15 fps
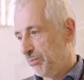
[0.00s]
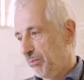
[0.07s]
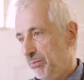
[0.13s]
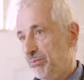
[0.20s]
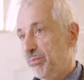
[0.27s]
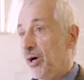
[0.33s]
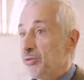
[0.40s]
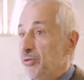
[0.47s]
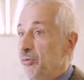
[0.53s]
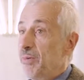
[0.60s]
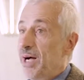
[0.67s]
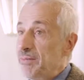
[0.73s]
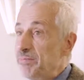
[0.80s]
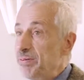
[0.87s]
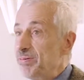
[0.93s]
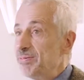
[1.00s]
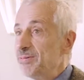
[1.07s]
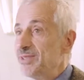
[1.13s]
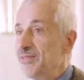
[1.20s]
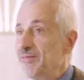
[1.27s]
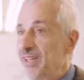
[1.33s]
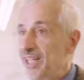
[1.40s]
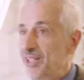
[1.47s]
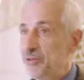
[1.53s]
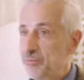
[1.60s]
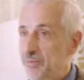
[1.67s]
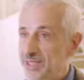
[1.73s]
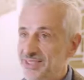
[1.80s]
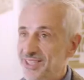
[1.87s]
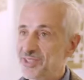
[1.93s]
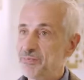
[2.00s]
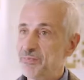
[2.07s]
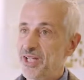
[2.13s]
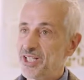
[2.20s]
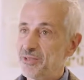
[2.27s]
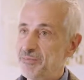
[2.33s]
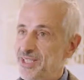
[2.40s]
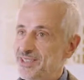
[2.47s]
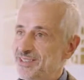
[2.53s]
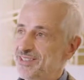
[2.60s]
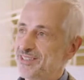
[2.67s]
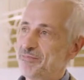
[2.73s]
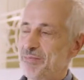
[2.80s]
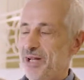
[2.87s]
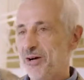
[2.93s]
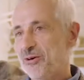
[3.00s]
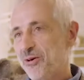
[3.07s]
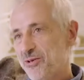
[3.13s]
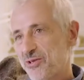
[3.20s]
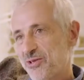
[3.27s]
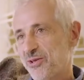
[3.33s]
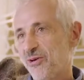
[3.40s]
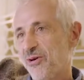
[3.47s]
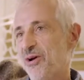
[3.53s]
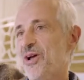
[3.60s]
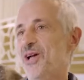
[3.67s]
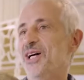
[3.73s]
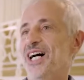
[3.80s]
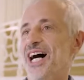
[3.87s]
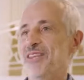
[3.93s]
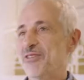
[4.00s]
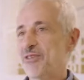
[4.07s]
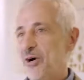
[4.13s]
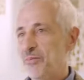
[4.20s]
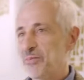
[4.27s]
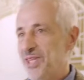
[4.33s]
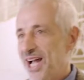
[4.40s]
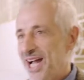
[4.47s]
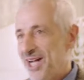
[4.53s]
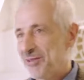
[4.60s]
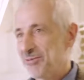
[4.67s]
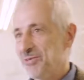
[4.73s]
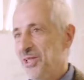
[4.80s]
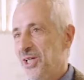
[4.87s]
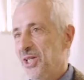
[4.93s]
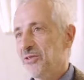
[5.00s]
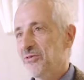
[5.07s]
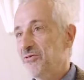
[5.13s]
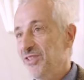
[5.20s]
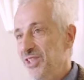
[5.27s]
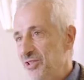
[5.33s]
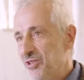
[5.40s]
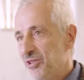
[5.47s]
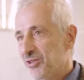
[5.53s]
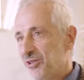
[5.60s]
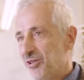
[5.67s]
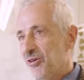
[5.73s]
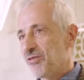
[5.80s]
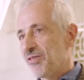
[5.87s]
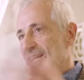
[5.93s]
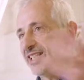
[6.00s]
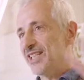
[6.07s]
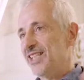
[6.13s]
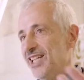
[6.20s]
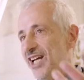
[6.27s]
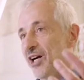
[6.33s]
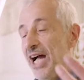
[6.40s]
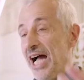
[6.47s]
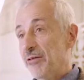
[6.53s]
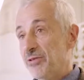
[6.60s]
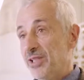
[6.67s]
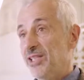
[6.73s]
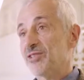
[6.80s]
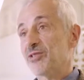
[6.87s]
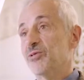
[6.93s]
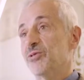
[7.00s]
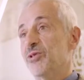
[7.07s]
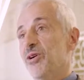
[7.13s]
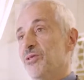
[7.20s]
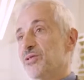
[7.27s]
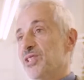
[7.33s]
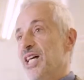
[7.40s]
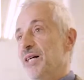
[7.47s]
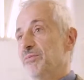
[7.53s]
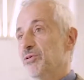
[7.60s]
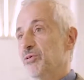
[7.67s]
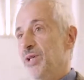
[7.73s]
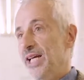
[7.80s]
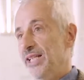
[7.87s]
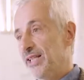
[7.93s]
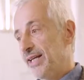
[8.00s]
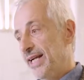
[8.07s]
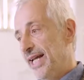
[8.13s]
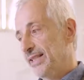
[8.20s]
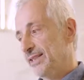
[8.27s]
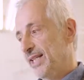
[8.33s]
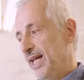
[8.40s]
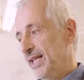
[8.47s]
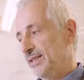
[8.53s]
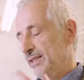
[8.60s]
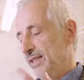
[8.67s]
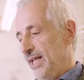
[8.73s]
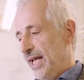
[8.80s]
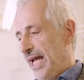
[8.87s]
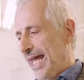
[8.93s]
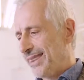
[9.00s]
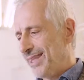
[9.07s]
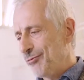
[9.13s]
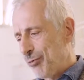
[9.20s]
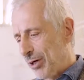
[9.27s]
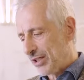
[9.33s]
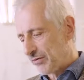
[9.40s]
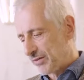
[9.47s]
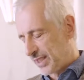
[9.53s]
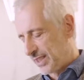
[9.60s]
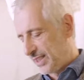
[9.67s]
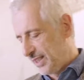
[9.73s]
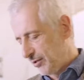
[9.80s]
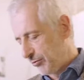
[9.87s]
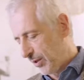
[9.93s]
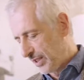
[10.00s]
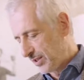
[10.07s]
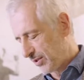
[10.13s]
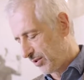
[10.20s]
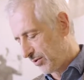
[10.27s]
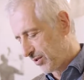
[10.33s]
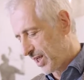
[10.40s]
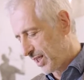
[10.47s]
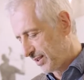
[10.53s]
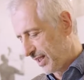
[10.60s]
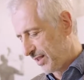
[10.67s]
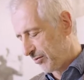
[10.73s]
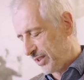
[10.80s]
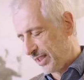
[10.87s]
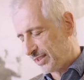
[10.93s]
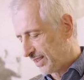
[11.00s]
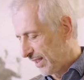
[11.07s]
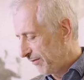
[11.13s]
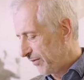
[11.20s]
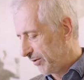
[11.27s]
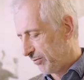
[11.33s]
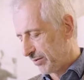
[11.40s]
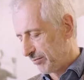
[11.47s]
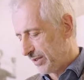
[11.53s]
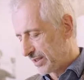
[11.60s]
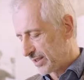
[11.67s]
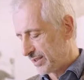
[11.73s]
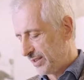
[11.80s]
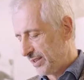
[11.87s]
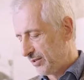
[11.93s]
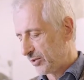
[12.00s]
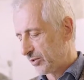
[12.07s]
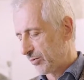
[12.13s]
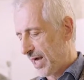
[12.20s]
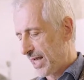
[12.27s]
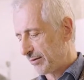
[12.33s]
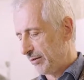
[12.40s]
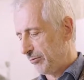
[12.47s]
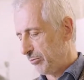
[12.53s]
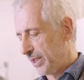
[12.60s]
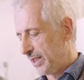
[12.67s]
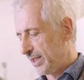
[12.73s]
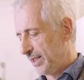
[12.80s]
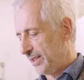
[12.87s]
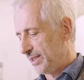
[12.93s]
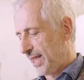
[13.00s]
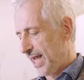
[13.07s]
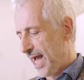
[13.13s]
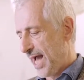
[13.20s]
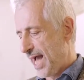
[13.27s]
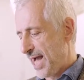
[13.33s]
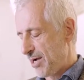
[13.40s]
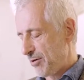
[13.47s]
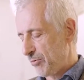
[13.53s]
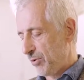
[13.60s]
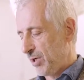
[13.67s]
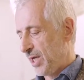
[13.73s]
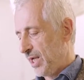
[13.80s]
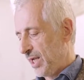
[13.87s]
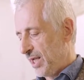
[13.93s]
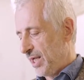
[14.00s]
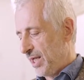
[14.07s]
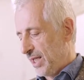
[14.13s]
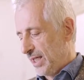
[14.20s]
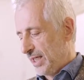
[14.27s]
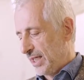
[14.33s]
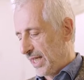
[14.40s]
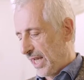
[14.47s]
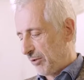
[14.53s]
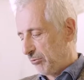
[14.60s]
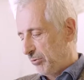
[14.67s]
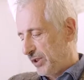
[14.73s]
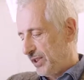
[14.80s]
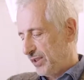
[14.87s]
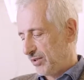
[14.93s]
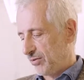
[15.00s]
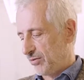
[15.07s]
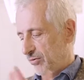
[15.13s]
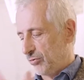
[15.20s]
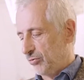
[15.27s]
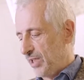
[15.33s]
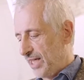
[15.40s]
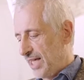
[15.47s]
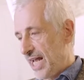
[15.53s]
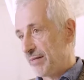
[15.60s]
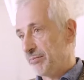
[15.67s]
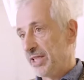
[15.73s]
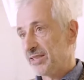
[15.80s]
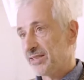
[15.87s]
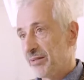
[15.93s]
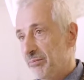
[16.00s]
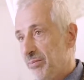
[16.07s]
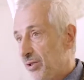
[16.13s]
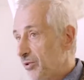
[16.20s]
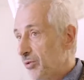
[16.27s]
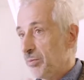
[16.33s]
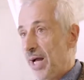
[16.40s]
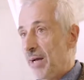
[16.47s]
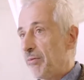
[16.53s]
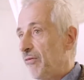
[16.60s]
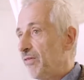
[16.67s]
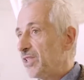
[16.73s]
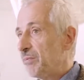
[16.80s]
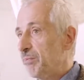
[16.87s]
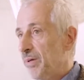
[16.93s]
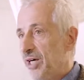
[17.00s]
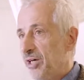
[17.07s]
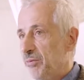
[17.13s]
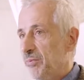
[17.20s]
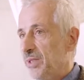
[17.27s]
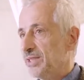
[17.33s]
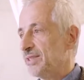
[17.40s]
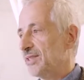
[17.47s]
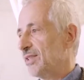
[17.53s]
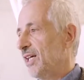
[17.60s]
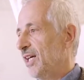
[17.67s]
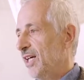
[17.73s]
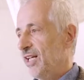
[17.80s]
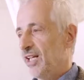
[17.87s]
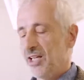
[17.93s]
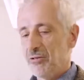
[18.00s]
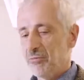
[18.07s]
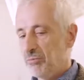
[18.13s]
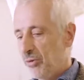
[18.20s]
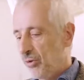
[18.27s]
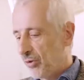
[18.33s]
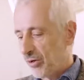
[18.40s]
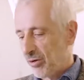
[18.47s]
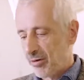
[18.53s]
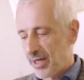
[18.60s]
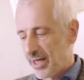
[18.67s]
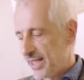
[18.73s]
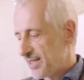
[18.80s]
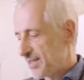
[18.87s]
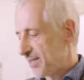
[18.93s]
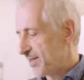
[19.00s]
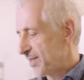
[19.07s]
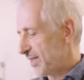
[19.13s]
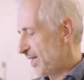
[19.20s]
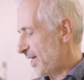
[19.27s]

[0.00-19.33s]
bottom-up developments, experiments, but also a top-down vision of idea how this could all come together. And I think of the key questions, and really something where we are still struggling with, is how can we, these two dynamics, the bottom-up of experiments, more or less